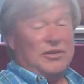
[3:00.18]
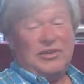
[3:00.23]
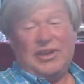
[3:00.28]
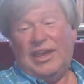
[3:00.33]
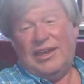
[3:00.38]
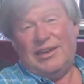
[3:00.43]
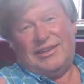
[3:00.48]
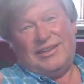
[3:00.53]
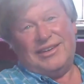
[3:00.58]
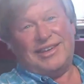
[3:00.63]
say,
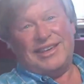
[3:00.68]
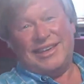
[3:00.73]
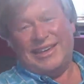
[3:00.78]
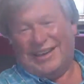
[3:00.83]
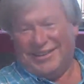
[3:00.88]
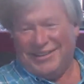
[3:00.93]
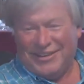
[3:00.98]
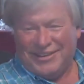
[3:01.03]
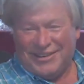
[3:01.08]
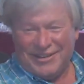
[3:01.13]
"Hey, Dickie,
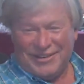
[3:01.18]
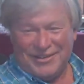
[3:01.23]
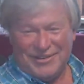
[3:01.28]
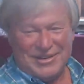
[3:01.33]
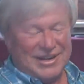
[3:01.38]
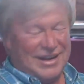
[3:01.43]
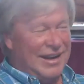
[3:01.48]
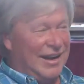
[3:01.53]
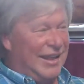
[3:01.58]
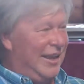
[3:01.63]
how you
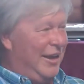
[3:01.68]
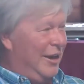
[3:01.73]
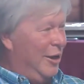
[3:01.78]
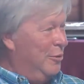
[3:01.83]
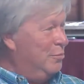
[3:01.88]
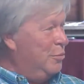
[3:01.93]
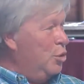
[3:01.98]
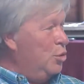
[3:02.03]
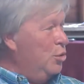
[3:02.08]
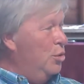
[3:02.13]
doing today?"
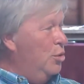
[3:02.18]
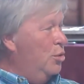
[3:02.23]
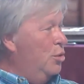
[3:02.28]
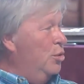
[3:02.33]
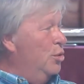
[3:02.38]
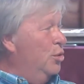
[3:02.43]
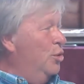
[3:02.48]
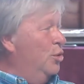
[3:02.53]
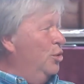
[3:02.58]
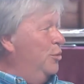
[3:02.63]

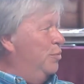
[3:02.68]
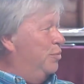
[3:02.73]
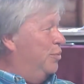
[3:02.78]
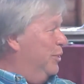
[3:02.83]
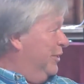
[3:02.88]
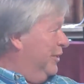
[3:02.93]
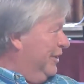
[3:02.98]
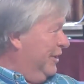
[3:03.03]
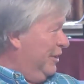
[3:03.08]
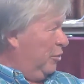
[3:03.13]

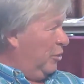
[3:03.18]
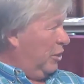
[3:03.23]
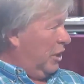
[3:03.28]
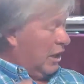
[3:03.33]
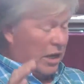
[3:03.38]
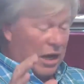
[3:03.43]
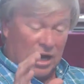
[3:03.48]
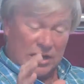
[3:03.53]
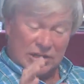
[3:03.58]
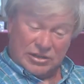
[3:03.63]
Boop. And then when
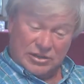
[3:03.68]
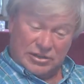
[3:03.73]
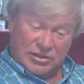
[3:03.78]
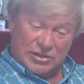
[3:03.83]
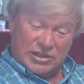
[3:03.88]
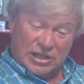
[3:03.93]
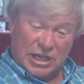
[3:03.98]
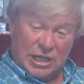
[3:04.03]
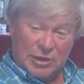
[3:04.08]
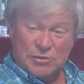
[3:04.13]
I got to the
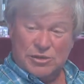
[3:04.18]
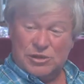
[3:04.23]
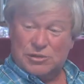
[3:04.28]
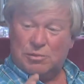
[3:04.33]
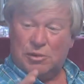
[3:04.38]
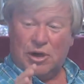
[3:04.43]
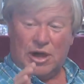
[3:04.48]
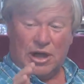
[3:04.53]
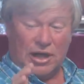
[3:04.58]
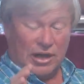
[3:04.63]
same
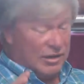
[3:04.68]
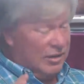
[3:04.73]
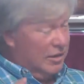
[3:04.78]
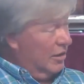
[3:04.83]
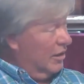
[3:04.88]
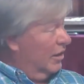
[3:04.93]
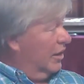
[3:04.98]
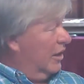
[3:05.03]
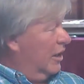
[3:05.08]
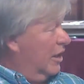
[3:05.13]
spot,
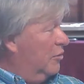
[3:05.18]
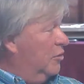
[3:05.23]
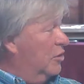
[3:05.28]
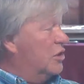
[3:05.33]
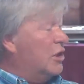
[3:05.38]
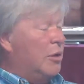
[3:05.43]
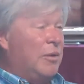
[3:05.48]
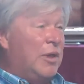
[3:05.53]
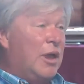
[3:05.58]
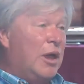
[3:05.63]
every
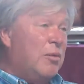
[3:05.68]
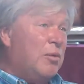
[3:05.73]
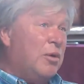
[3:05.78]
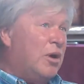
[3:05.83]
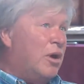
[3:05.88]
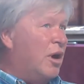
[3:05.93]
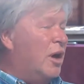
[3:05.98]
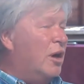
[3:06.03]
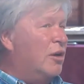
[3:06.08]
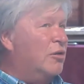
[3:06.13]
time, that
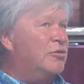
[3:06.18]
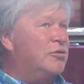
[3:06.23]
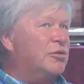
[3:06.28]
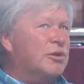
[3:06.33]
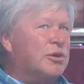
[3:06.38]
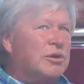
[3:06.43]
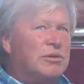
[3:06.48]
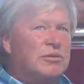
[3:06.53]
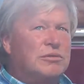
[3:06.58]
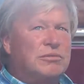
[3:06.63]
went on
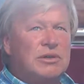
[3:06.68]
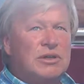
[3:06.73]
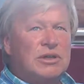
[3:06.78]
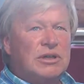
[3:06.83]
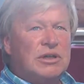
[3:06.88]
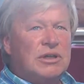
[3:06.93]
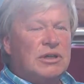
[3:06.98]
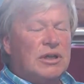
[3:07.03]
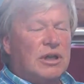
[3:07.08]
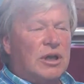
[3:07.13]
for,
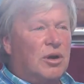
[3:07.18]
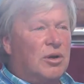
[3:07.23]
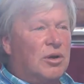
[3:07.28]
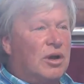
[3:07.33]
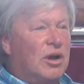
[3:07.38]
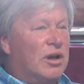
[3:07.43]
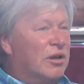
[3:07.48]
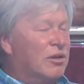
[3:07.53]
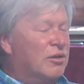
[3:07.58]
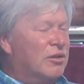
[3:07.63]

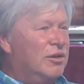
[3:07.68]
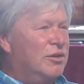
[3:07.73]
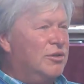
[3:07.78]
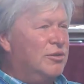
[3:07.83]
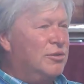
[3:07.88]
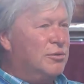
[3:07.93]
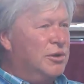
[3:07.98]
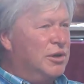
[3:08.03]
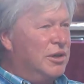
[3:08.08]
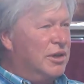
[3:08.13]
at least 3